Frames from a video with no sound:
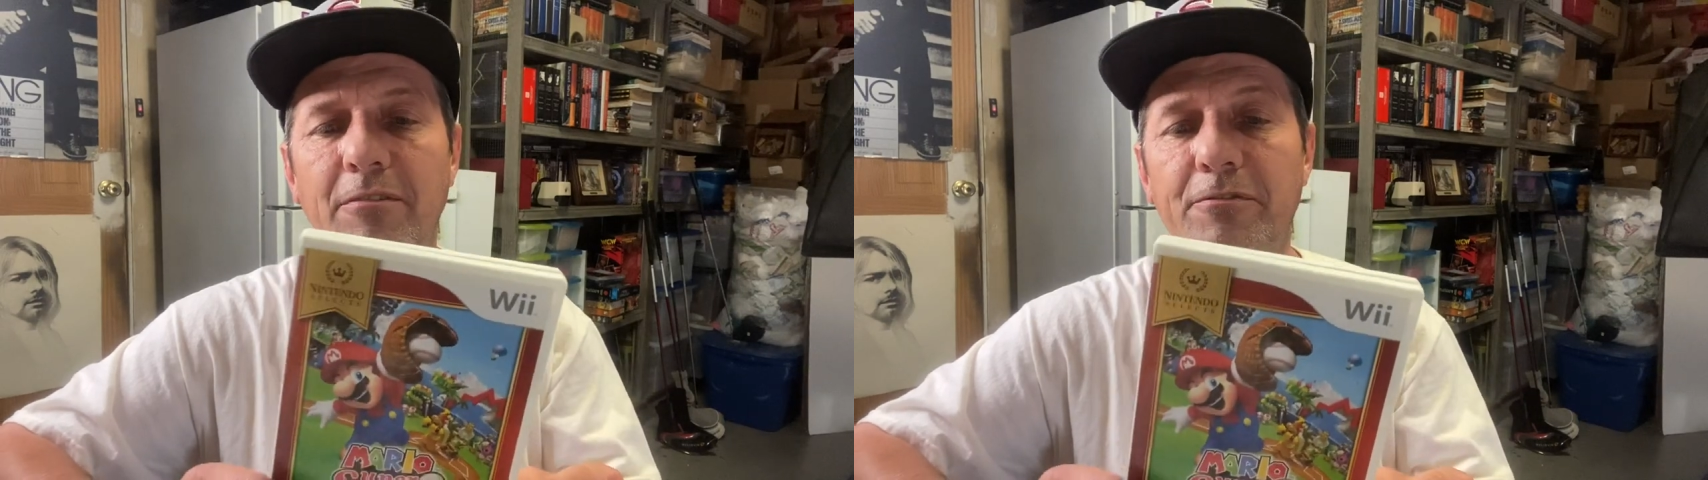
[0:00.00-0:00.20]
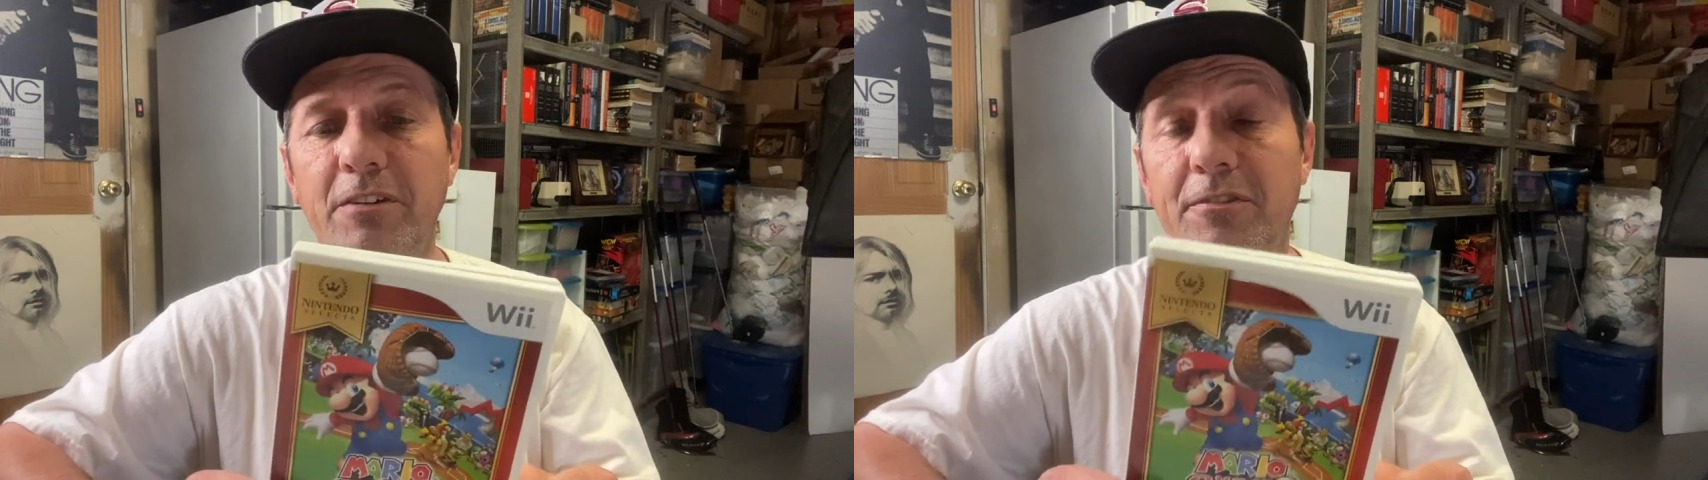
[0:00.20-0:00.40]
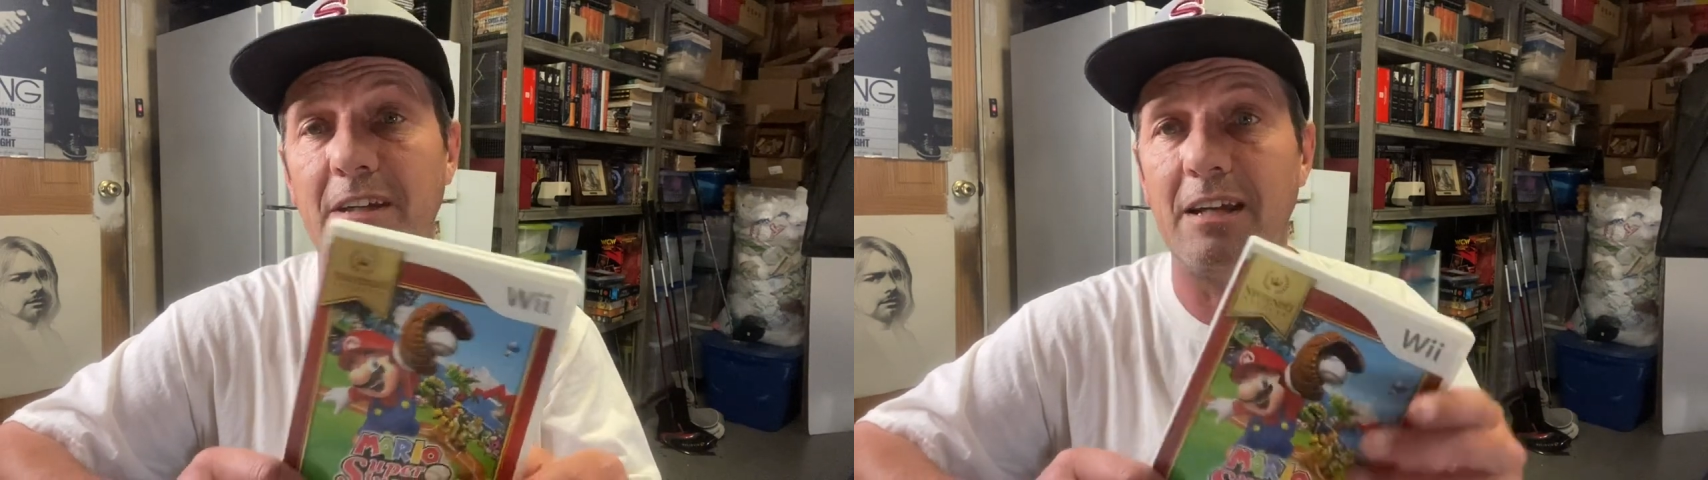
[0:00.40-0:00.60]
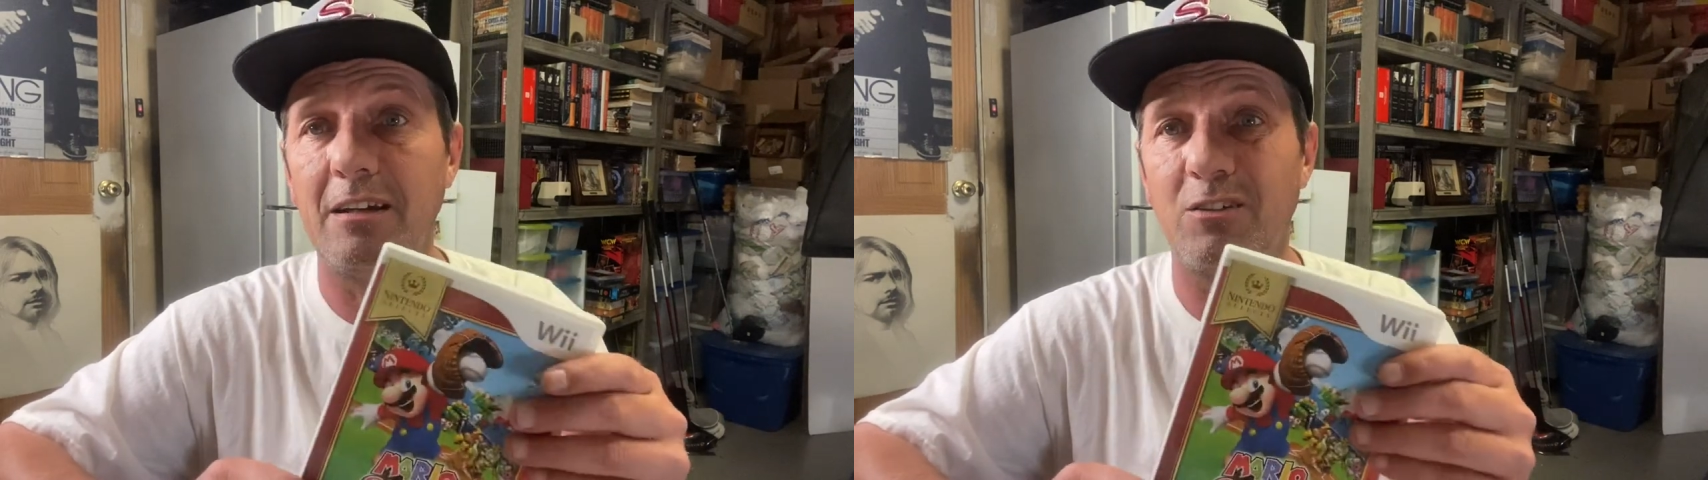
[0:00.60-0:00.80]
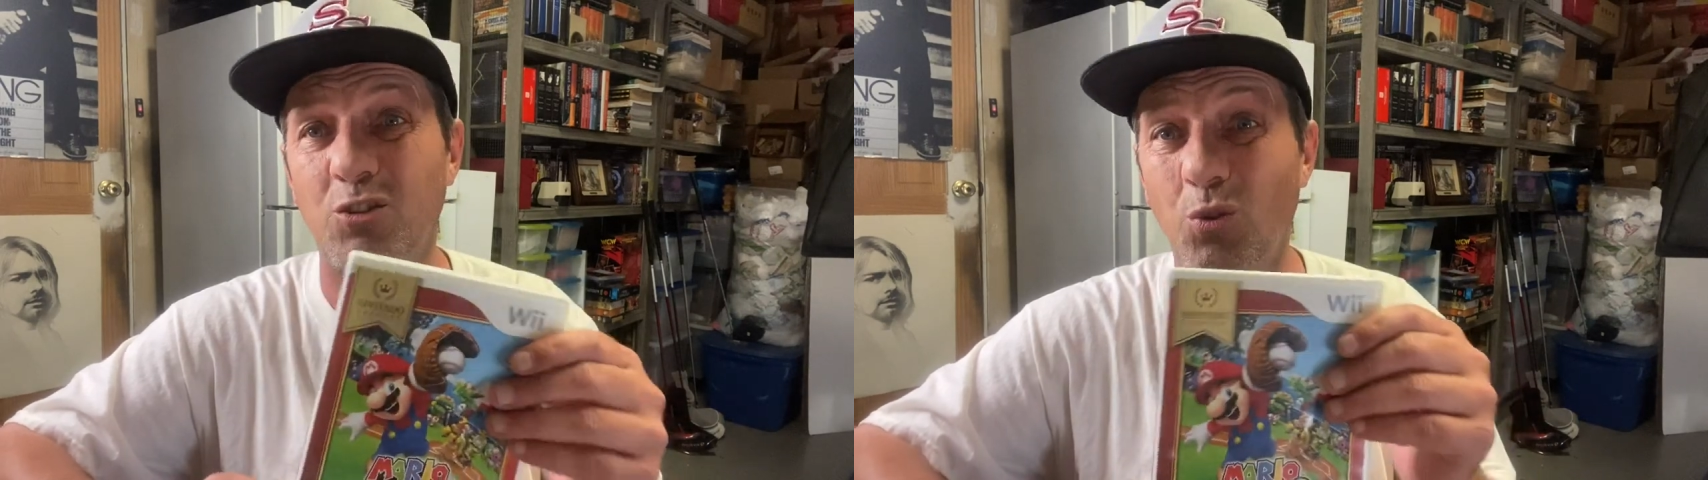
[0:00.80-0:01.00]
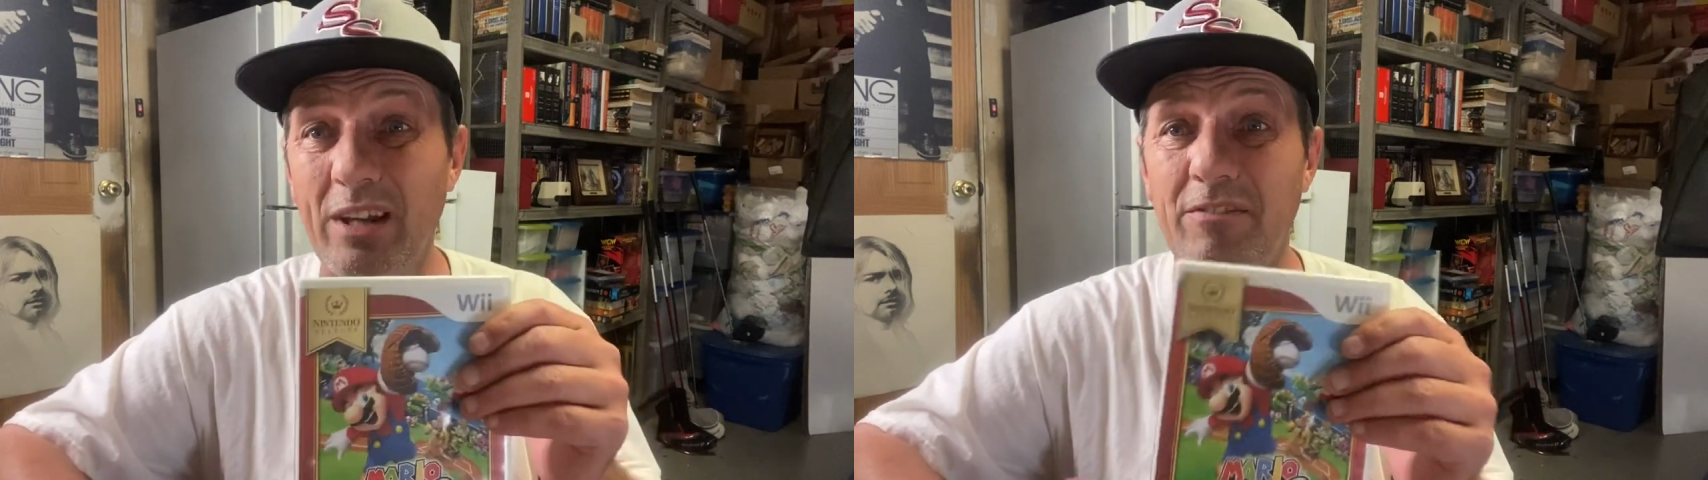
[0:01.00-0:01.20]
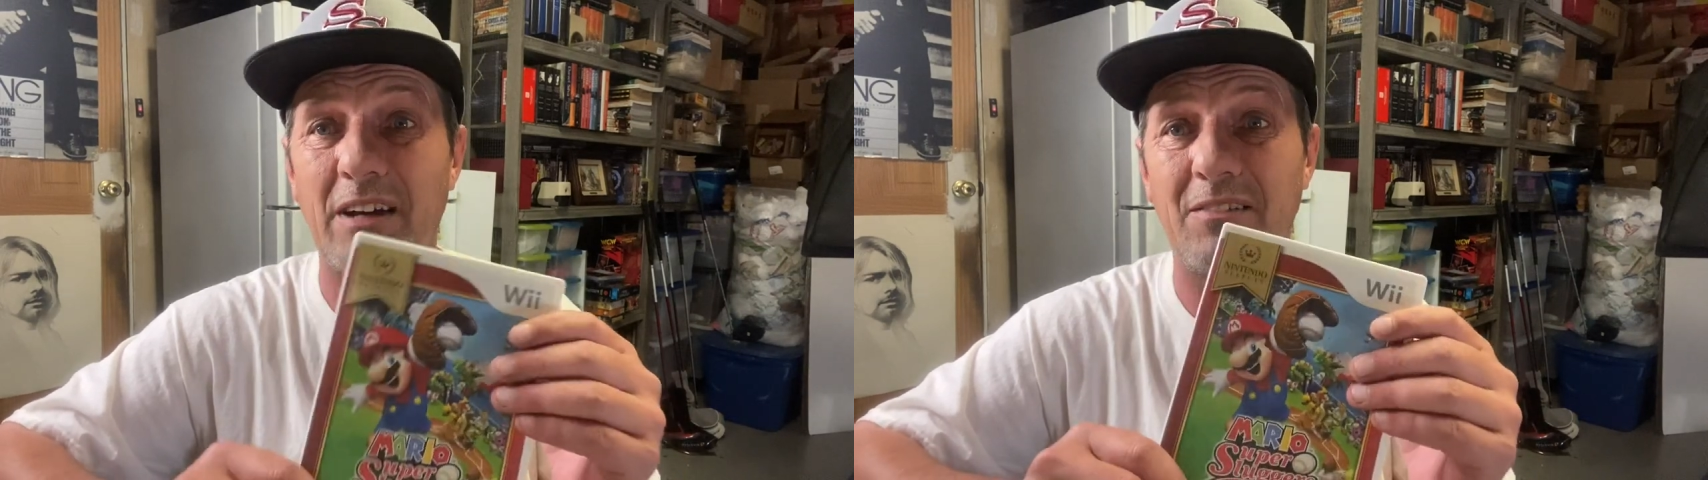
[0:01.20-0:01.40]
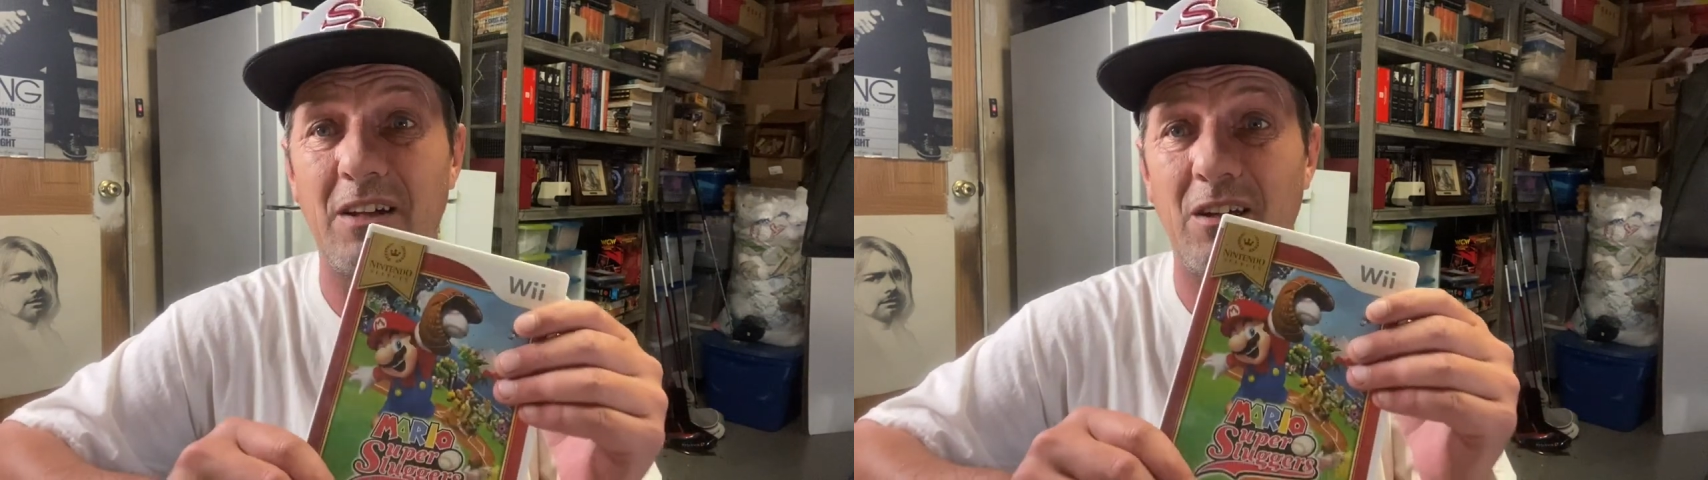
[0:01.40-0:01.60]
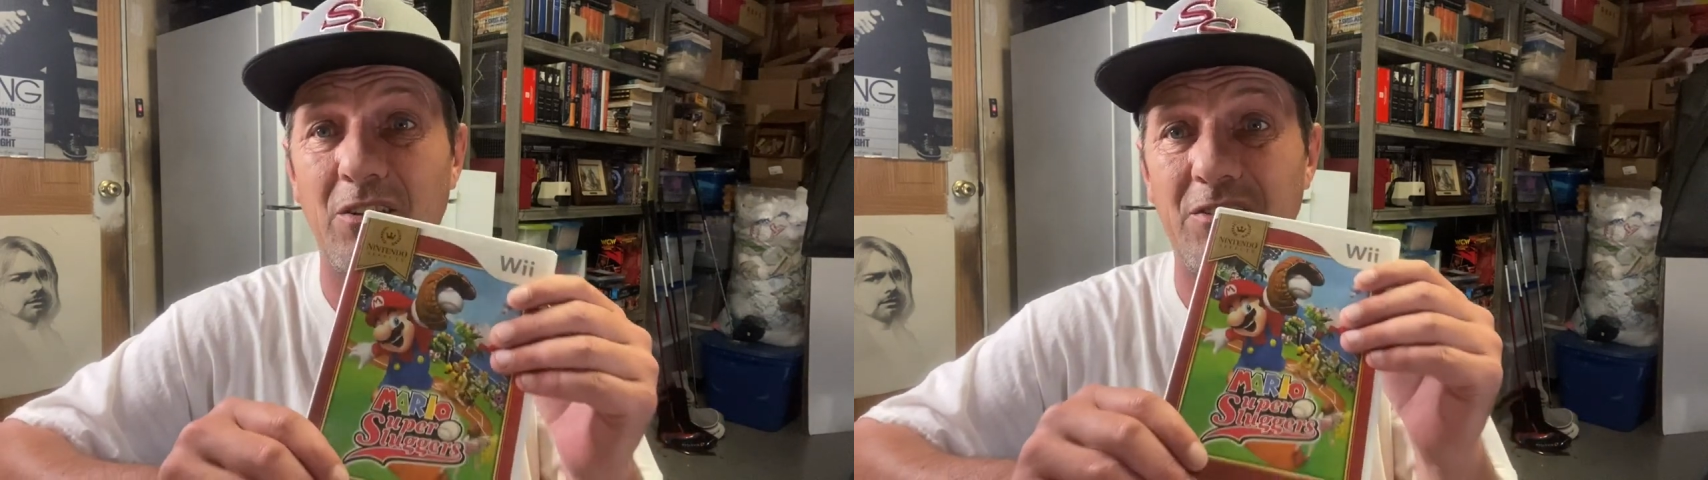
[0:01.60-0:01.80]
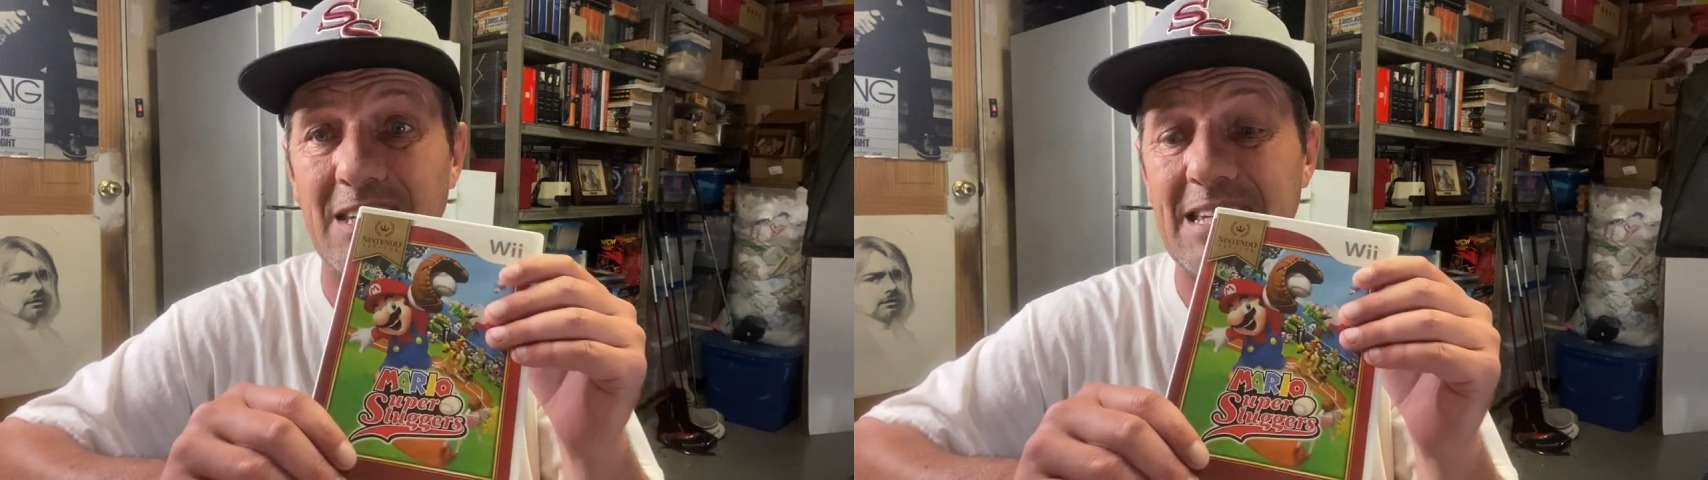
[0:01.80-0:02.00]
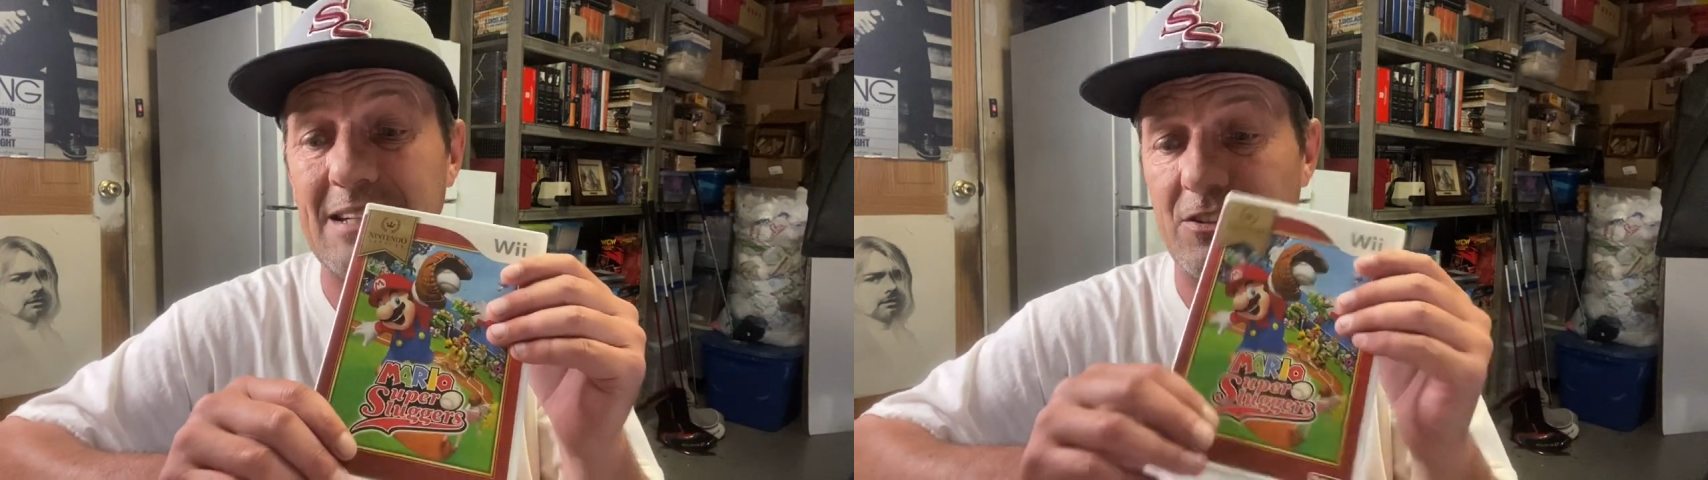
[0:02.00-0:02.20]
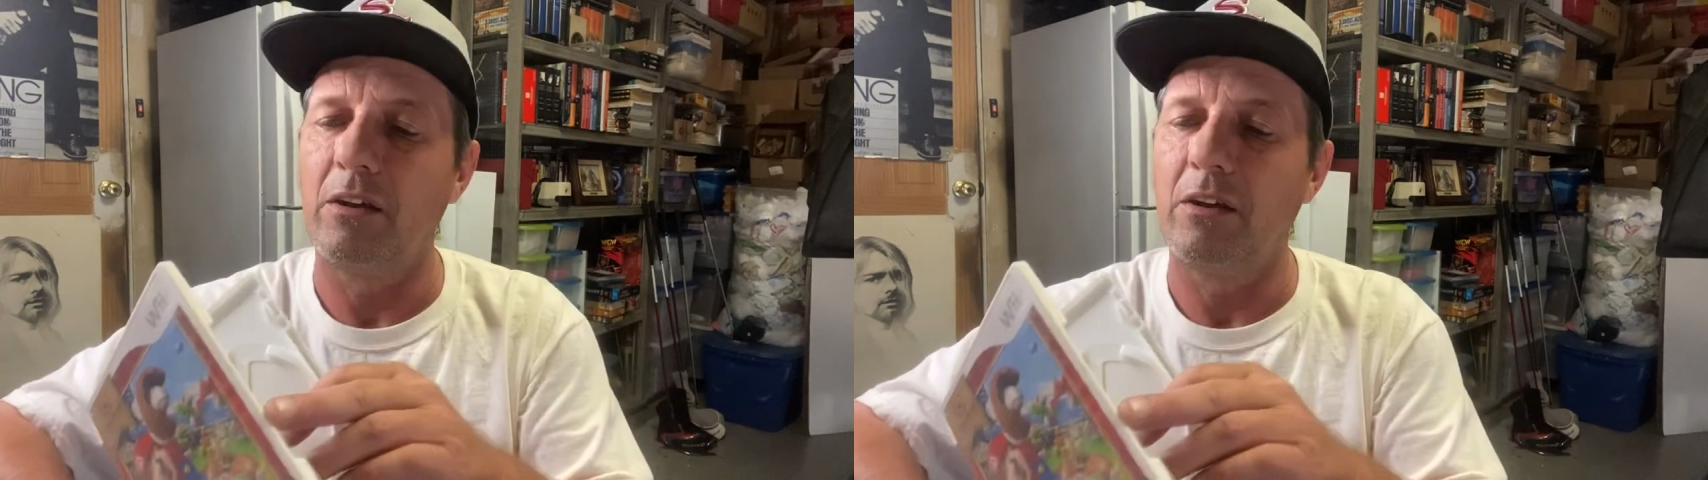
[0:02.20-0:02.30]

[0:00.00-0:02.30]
15 to $25 each.